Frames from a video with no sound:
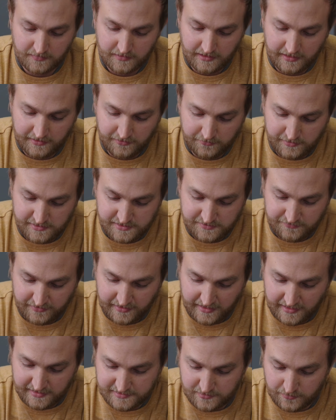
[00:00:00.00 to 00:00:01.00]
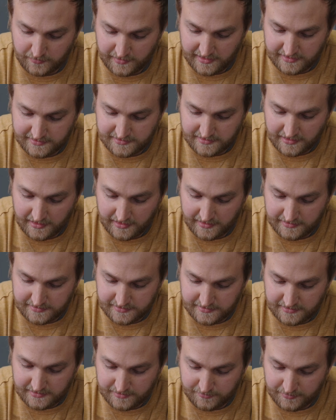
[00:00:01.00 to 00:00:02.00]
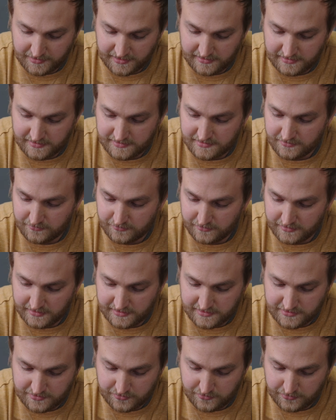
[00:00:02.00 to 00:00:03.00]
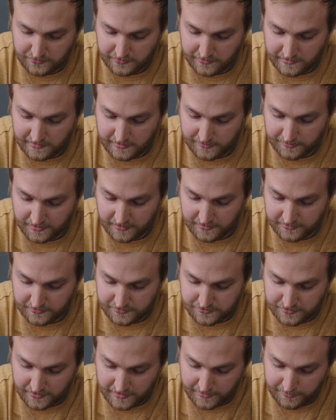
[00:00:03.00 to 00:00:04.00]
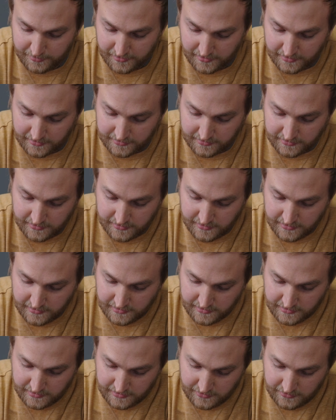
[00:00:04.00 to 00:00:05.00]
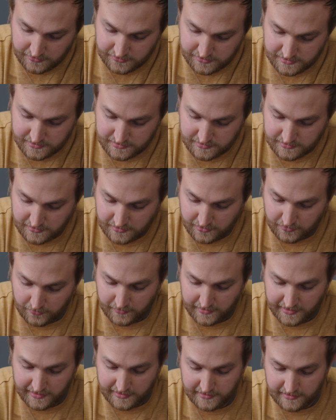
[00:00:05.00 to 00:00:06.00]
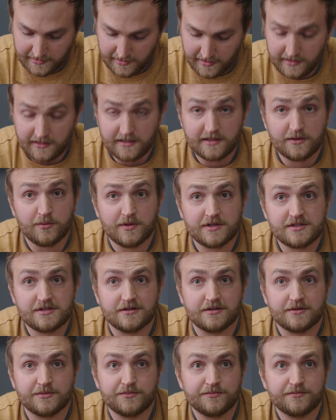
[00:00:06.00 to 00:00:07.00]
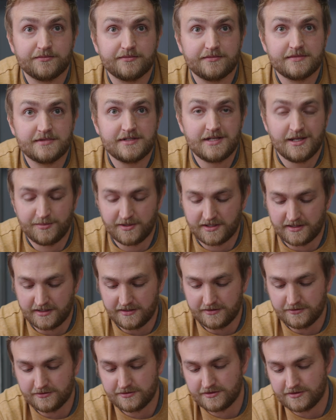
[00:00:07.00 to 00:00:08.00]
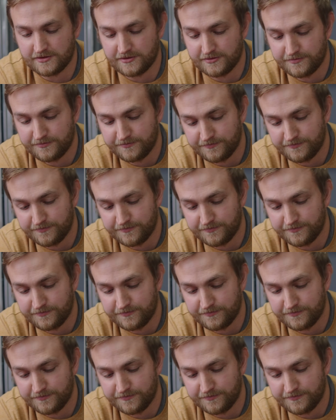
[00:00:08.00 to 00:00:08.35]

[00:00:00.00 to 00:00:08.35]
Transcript: And the reason for that is the way it slides in, but it doesn't really screw you up on your tripod. You're just going at a 90 to what you're typically used to.